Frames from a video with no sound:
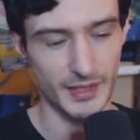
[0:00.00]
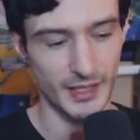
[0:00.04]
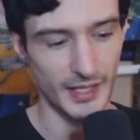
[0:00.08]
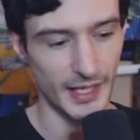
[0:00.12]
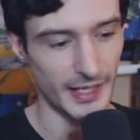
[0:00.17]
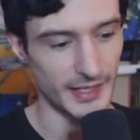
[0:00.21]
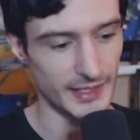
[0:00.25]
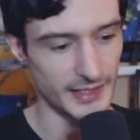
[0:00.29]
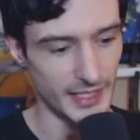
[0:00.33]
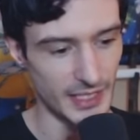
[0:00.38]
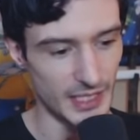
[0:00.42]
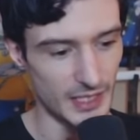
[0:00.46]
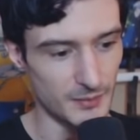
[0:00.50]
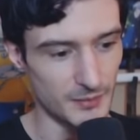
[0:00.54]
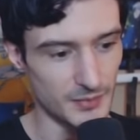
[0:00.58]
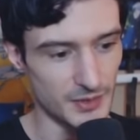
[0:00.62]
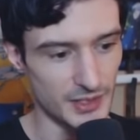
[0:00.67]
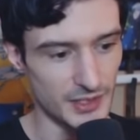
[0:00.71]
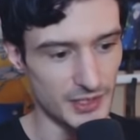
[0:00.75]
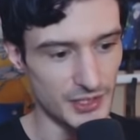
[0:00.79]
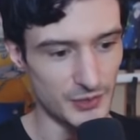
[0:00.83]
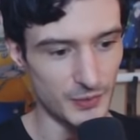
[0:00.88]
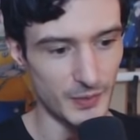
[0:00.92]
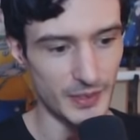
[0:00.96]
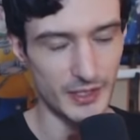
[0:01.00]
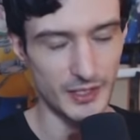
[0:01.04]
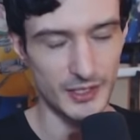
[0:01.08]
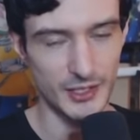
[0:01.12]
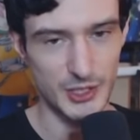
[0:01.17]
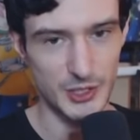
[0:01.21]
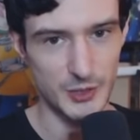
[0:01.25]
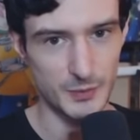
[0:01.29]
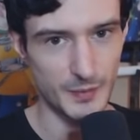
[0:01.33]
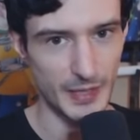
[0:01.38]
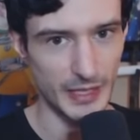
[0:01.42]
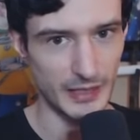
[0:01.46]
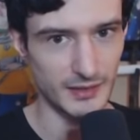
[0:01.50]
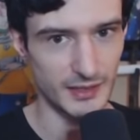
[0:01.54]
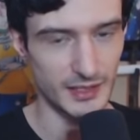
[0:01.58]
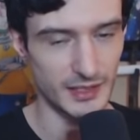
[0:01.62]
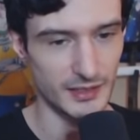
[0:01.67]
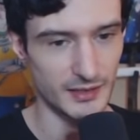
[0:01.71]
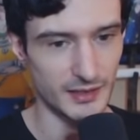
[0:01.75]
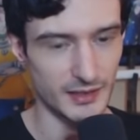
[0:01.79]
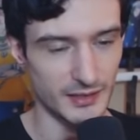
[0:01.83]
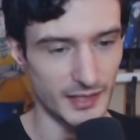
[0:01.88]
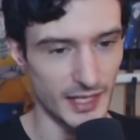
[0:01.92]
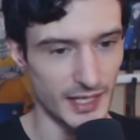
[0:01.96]
I came to his Twitter
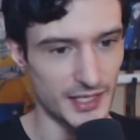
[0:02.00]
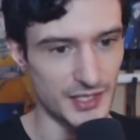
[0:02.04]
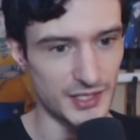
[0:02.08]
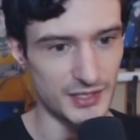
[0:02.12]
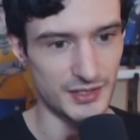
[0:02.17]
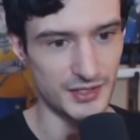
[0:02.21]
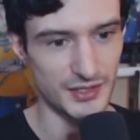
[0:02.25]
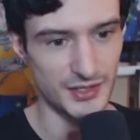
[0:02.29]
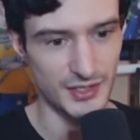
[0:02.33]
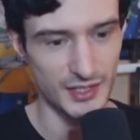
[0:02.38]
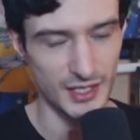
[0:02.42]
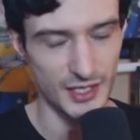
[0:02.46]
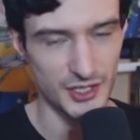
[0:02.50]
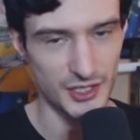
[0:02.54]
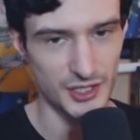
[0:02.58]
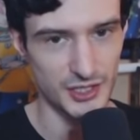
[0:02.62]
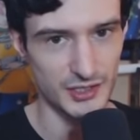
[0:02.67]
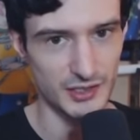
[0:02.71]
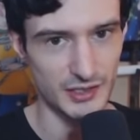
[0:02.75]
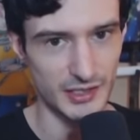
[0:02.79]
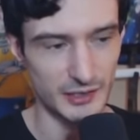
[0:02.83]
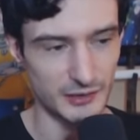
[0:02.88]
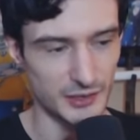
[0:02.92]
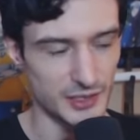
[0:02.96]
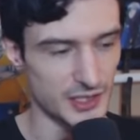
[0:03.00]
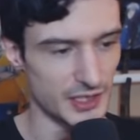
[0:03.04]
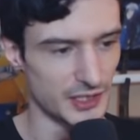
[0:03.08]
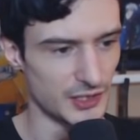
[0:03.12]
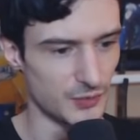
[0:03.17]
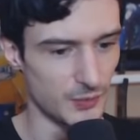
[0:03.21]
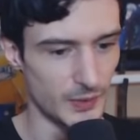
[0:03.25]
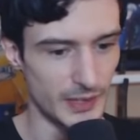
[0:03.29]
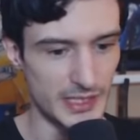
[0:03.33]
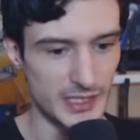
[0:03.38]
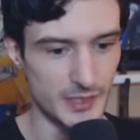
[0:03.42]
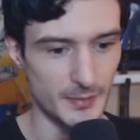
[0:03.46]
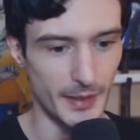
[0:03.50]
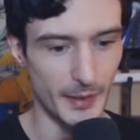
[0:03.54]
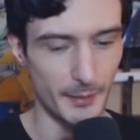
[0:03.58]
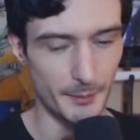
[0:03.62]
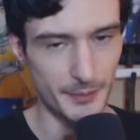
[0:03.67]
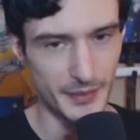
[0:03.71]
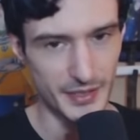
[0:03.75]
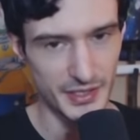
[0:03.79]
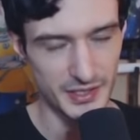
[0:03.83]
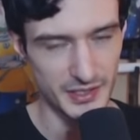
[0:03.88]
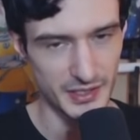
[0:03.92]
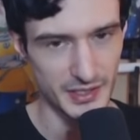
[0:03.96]
expecting a nice discussion, interesting tweets about
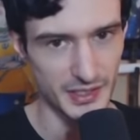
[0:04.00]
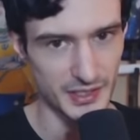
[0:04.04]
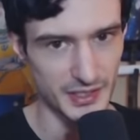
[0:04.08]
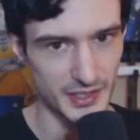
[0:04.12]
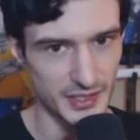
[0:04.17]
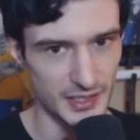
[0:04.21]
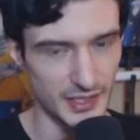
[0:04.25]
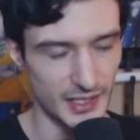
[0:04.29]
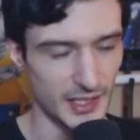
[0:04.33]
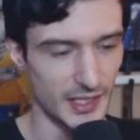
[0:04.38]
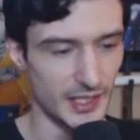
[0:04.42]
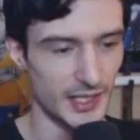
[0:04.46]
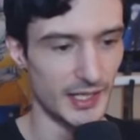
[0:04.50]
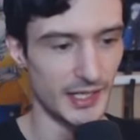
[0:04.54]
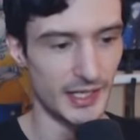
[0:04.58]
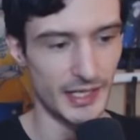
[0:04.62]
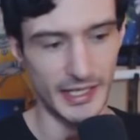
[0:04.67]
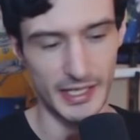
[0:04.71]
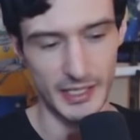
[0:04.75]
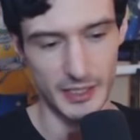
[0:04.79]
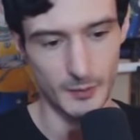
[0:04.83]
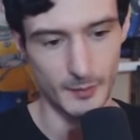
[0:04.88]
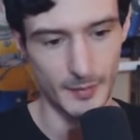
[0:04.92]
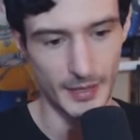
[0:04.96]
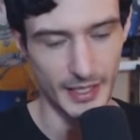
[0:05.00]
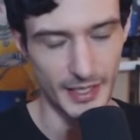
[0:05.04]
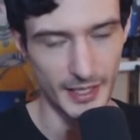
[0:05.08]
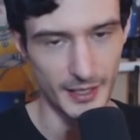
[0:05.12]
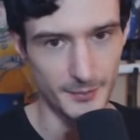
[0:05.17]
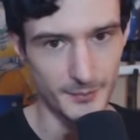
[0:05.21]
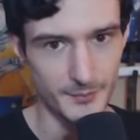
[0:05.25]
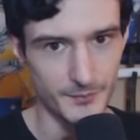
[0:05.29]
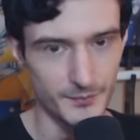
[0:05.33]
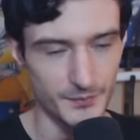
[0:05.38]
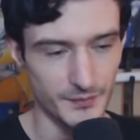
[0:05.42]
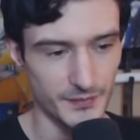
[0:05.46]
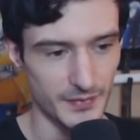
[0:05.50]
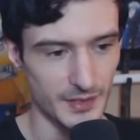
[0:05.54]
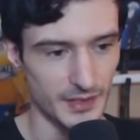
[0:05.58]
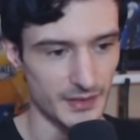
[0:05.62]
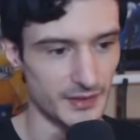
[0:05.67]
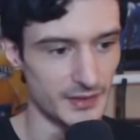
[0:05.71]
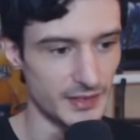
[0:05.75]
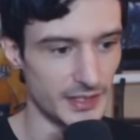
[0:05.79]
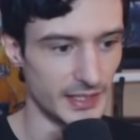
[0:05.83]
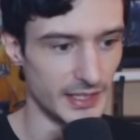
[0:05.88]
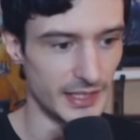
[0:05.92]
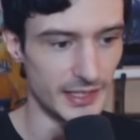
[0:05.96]
business, anime,
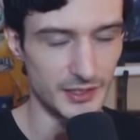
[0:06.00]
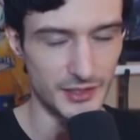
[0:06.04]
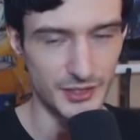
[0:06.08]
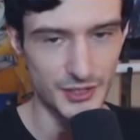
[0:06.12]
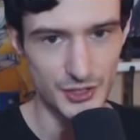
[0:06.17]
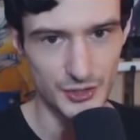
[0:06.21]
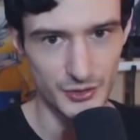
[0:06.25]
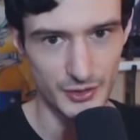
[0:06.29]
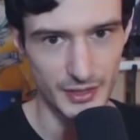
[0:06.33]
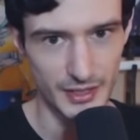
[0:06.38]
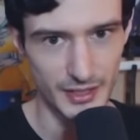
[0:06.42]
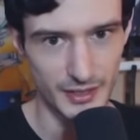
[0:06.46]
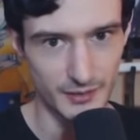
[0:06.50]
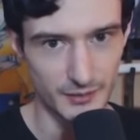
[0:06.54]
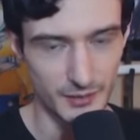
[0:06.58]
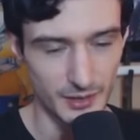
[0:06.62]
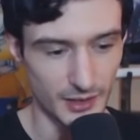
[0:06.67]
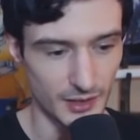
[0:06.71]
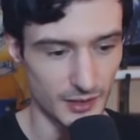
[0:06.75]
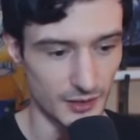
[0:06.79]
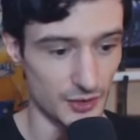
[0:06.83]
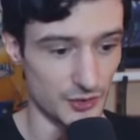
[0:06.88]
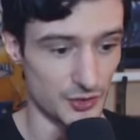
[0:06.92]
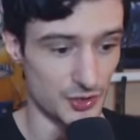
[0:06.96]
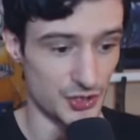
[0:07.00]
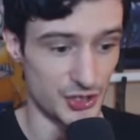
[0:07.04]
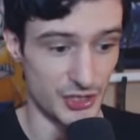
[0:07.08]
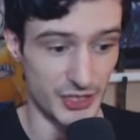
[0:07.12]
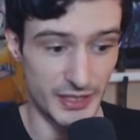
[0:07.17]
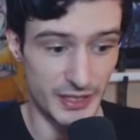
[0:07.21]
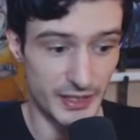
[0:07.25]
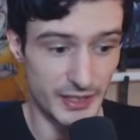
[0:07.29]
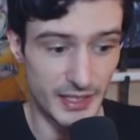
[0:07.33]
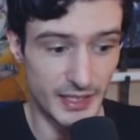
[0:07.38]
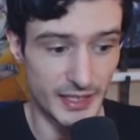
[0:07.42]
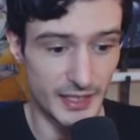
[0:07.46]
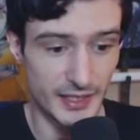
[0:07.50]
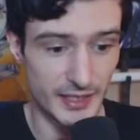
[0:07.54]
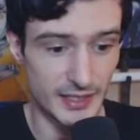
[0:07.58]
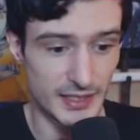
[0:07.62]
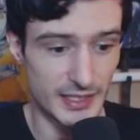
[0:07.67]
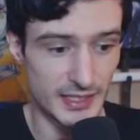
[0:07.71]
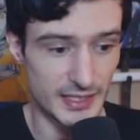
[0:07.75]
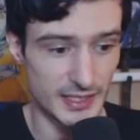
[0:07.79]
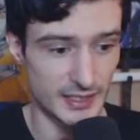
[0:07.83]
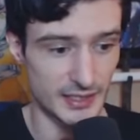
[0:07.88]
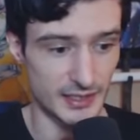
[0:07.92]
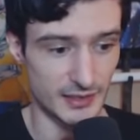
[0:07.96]
the industry, G
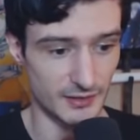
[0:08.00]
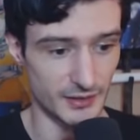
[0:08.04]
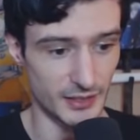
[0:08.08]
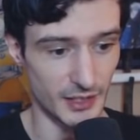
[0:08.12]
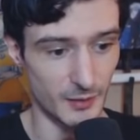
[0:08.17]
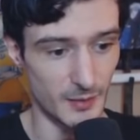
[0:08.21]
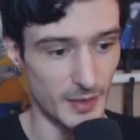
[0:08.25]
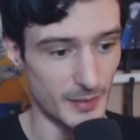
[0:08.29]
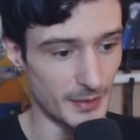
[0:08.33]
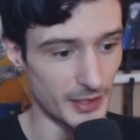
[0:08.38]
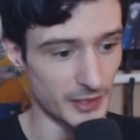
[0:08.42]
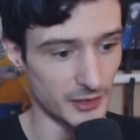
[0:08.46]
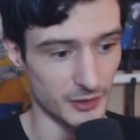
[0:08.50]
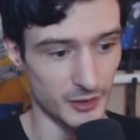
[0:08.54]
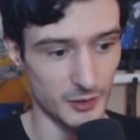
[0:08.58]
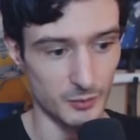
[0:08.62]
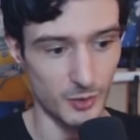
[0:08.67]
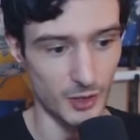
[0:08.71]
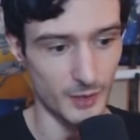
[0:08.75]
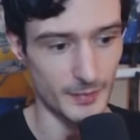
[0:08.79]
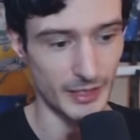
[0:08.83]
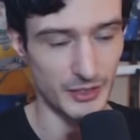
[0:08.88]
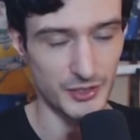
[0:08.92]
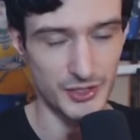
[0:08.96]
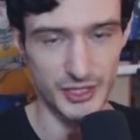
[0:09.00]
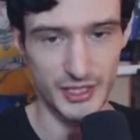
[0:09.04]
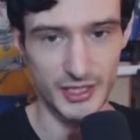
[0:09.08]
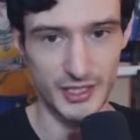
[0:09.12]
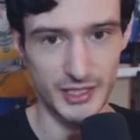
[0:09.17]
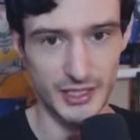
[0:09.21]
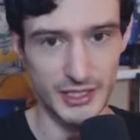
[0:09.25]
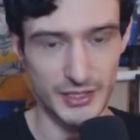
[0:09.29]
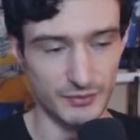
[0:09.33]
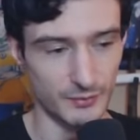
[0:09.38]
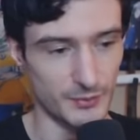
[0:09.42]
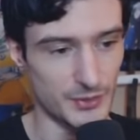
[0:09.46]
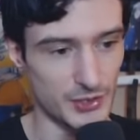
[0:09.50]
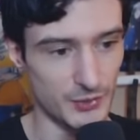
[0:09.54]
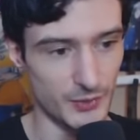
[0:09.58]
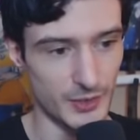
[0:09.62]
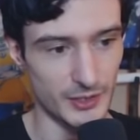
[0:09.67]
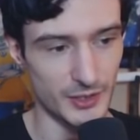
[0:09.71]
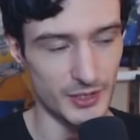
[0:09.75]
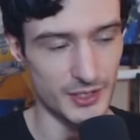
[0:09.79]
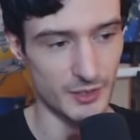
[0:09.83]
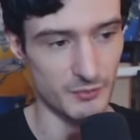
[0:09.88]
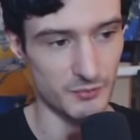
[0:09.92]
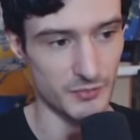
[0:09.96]
Kids. You know, maybe I'd learn more about G Kids from his
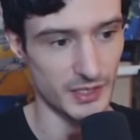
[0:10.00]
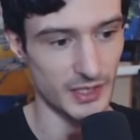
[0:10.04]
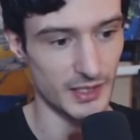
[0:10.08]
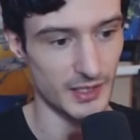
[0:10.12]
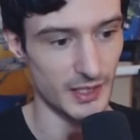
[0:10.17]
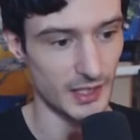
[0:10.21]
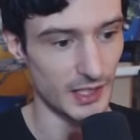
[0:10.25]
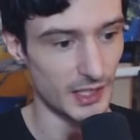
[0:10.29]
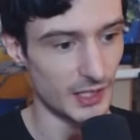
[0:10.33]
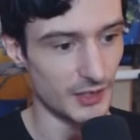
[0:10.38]
Twitter or something.